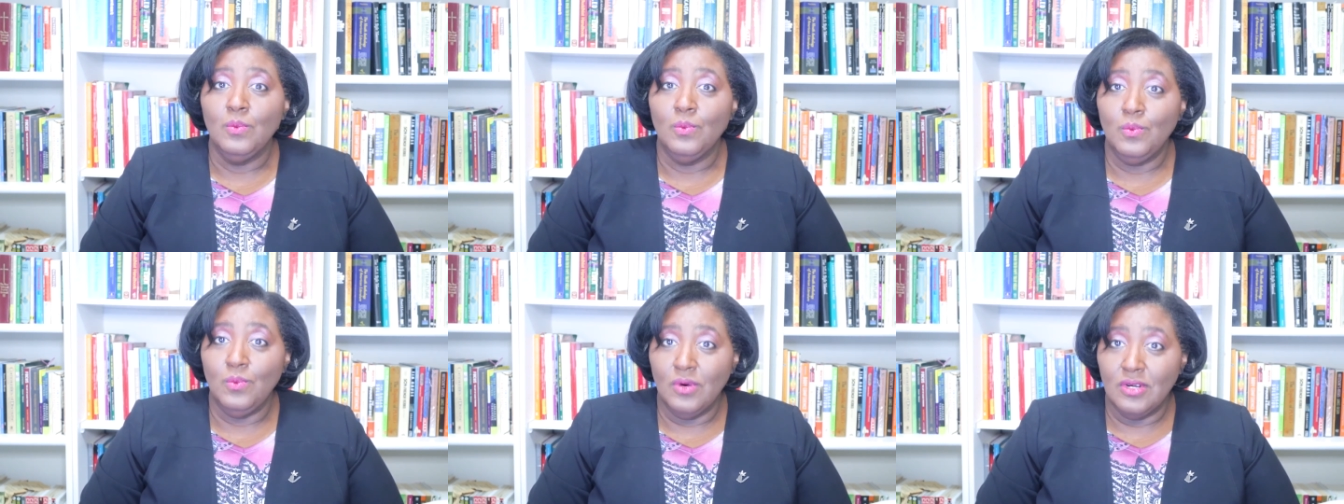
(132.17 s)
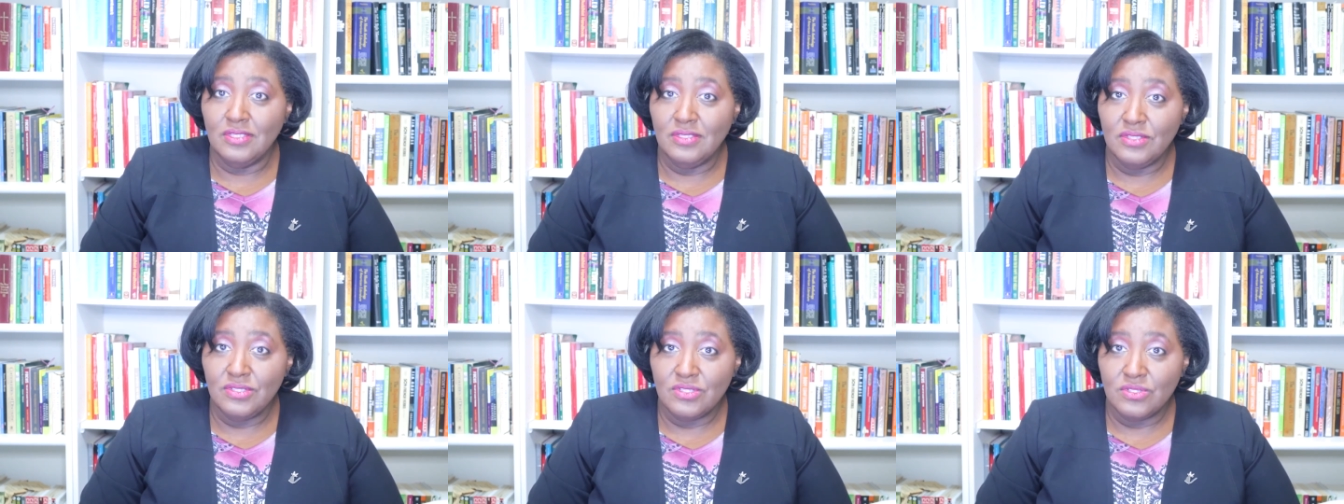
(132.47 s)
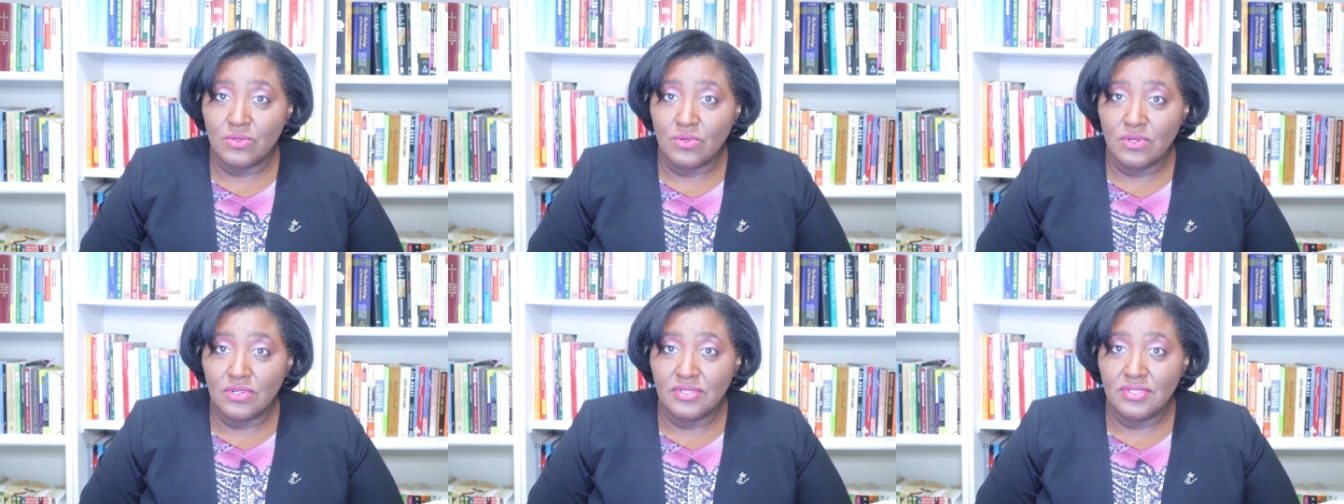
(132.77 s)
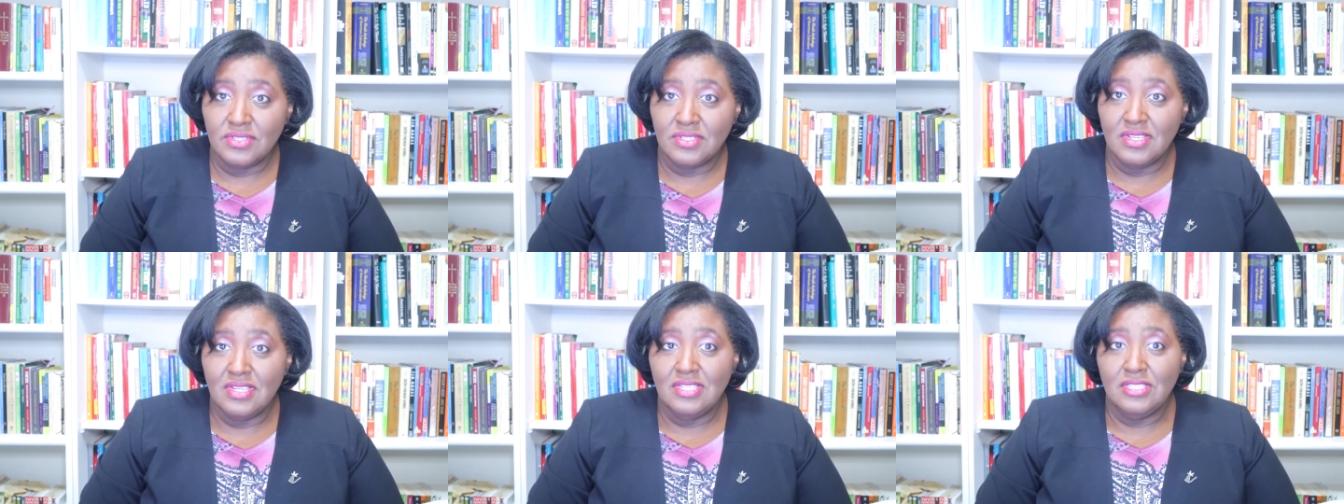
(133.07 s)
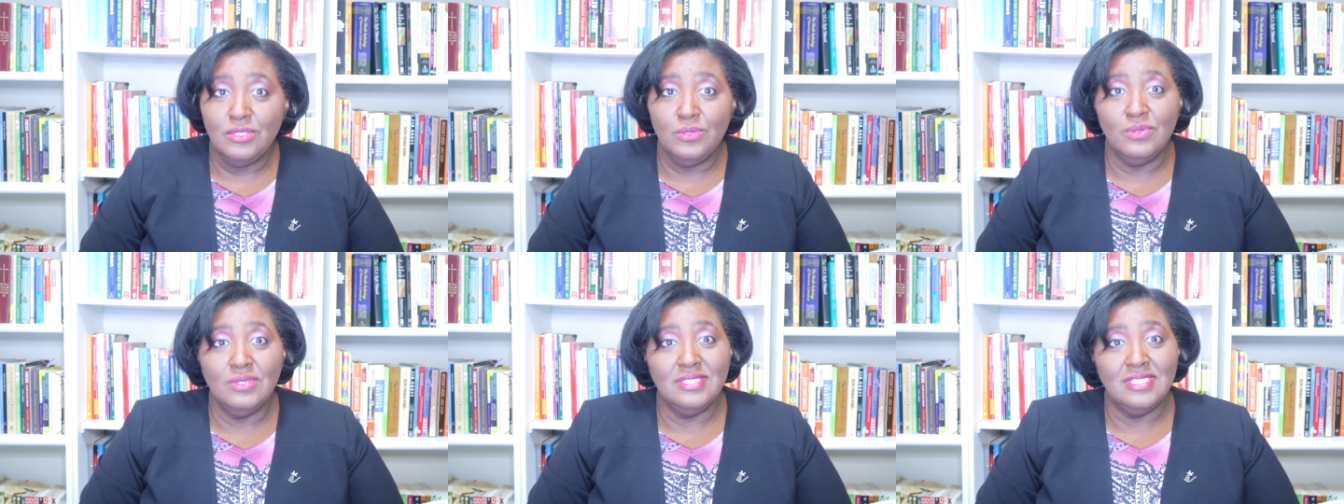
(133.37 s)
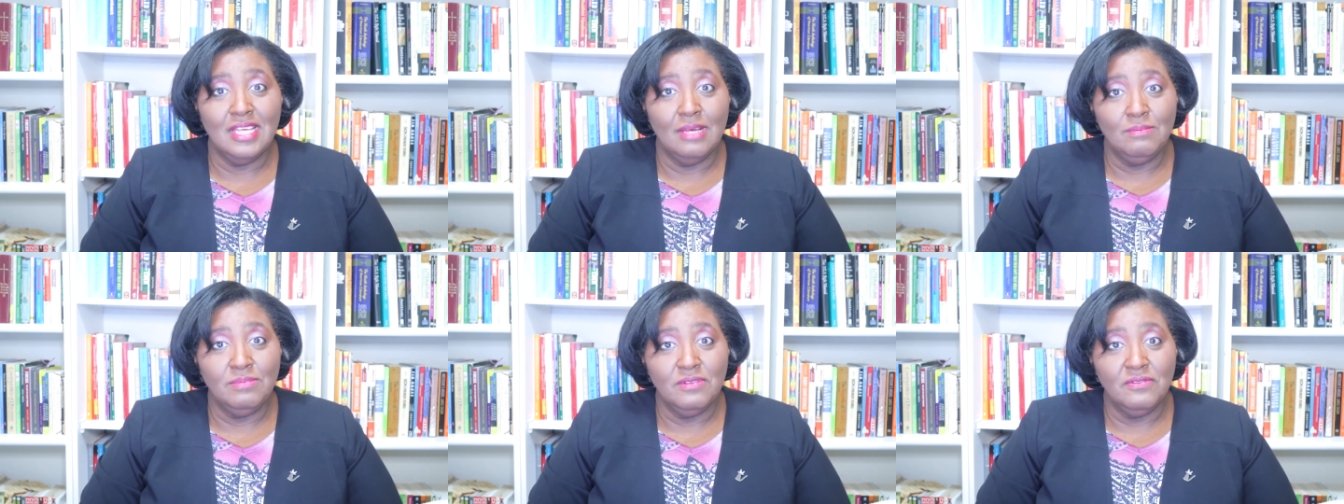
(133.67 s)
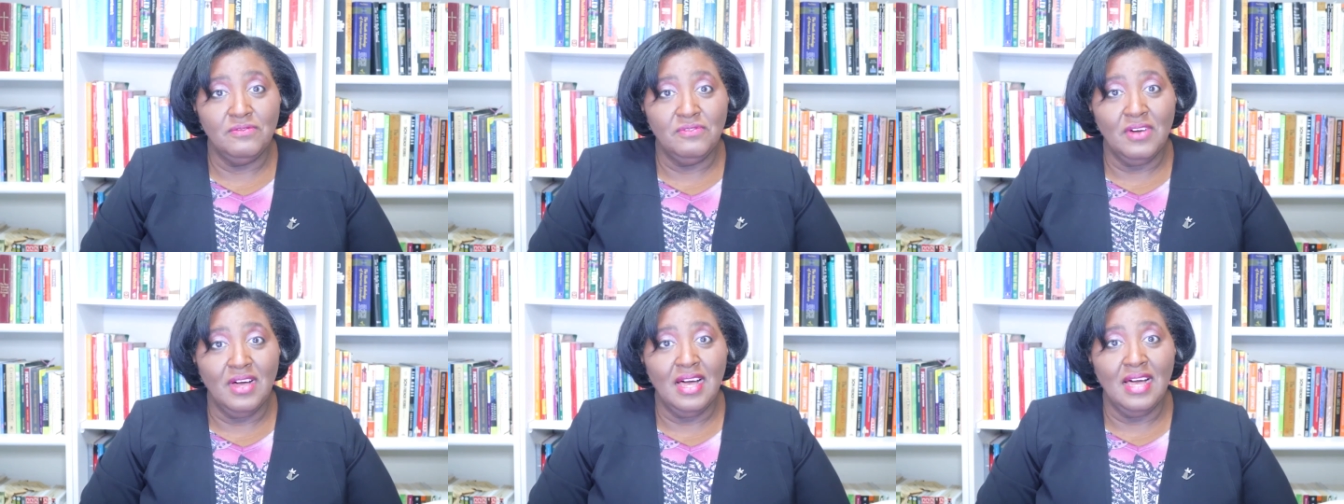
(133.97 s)
One source to
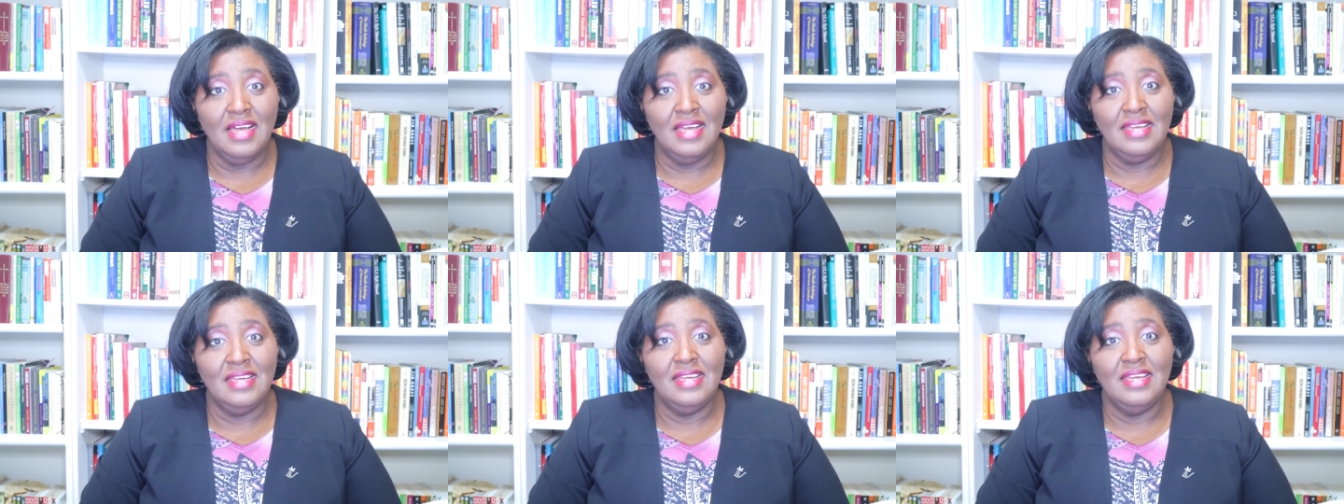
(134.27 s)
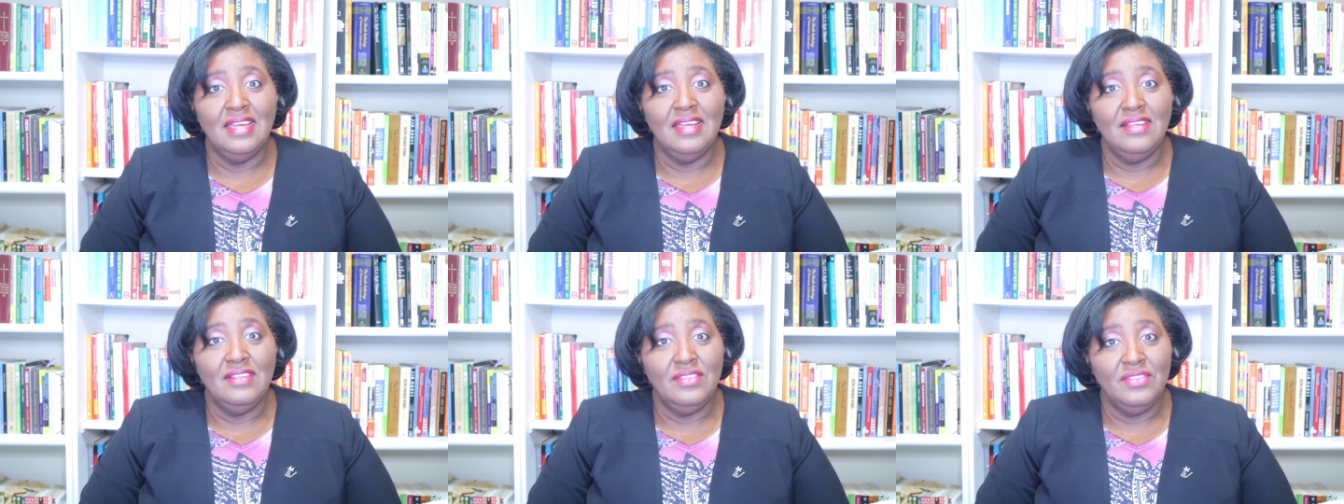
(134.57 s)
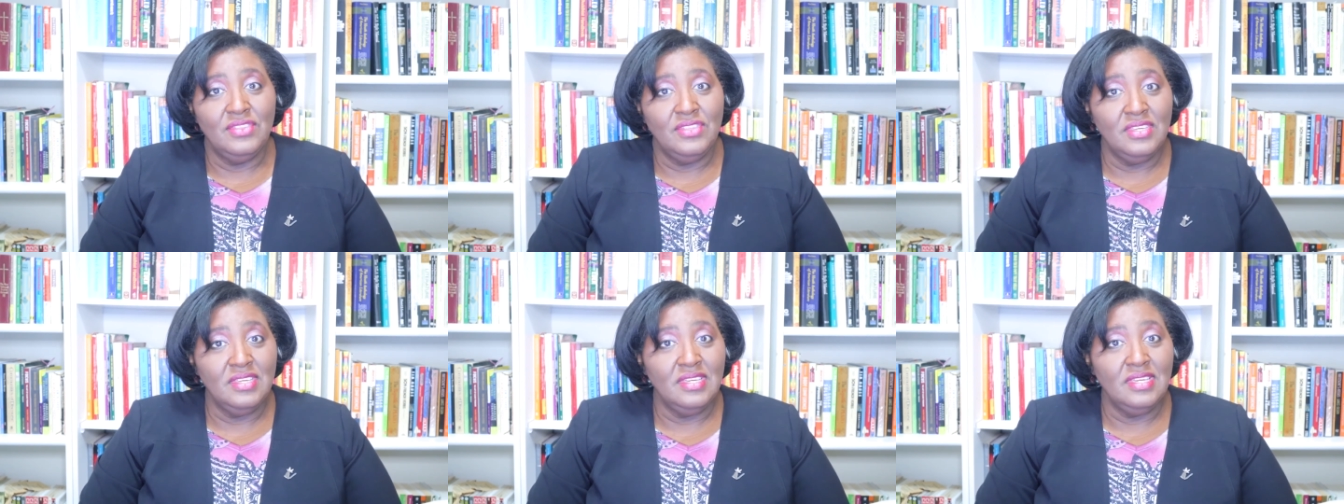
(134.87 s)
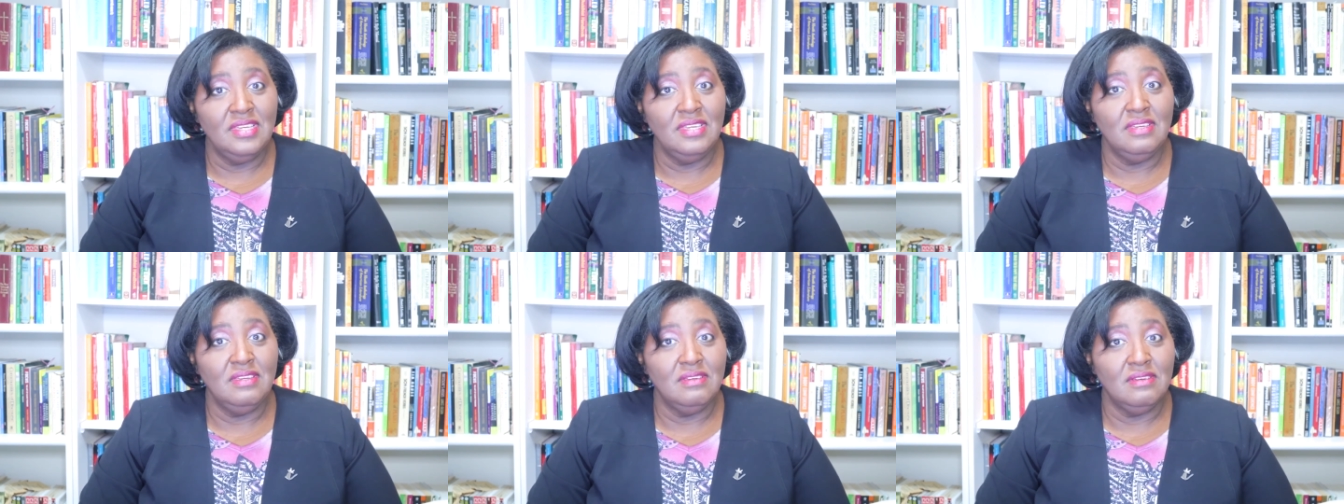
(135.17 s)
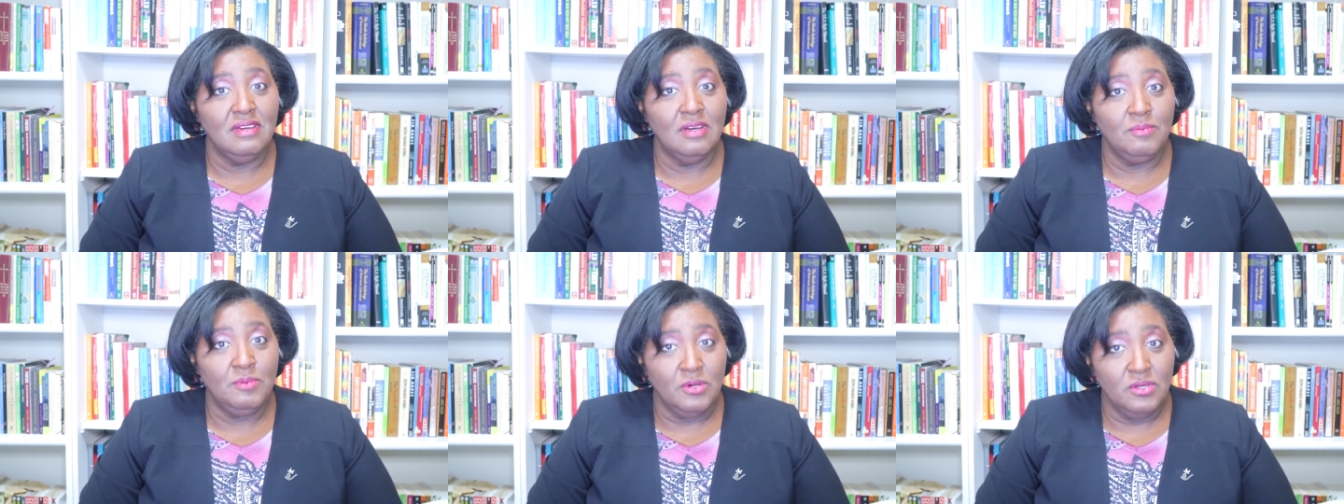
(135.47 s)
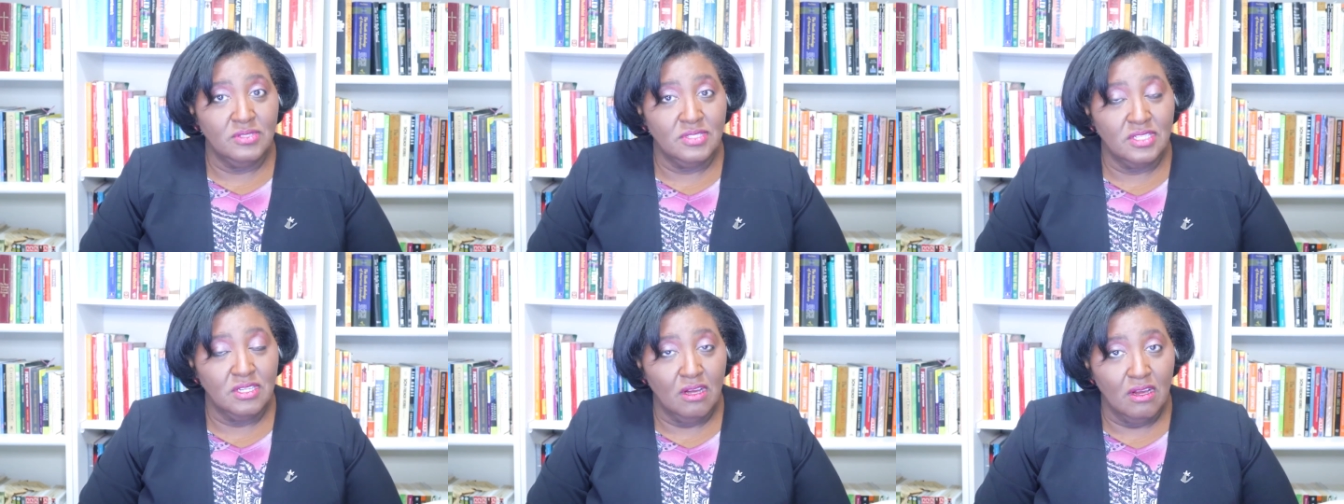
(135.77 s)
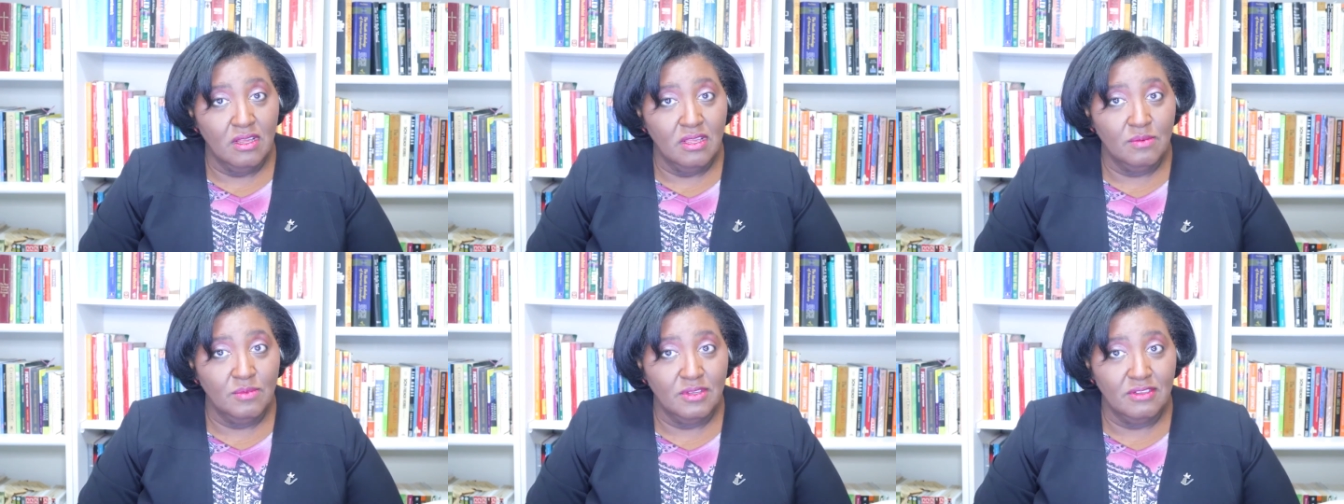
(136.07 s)
exemplify the opposing
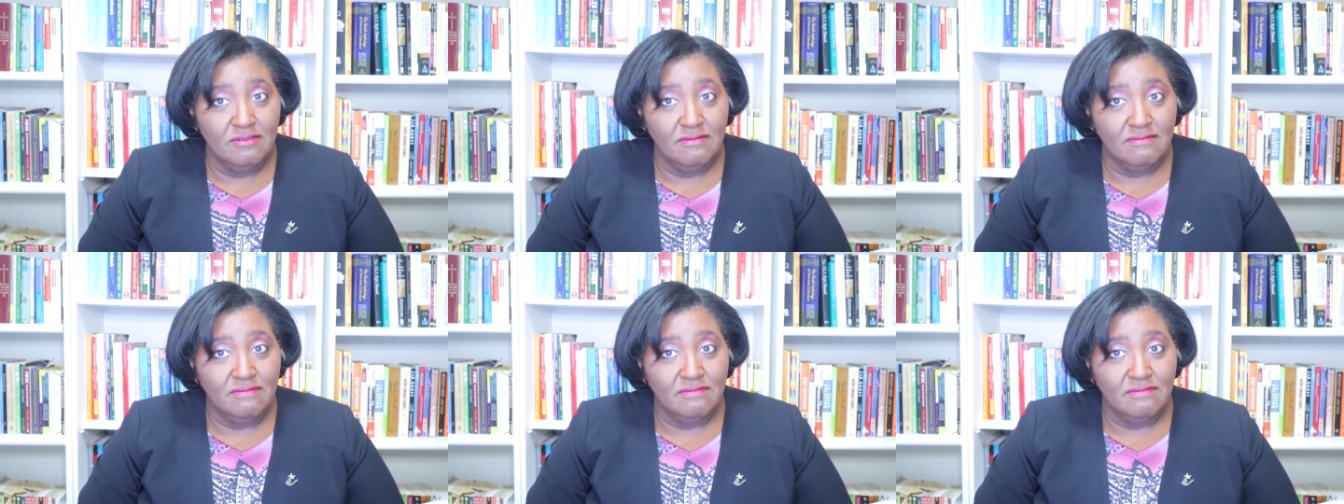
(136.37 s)
argument.